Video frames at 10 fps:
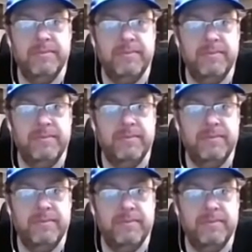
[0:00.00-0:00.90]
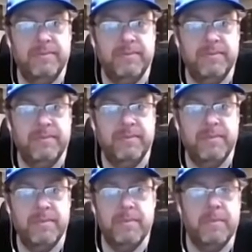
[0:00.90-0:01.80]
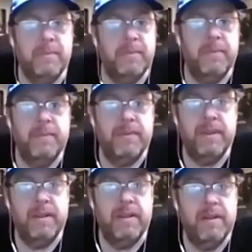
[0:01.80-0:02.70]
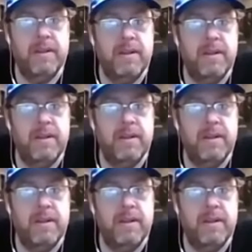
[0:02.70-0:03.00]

This person isn't speaking.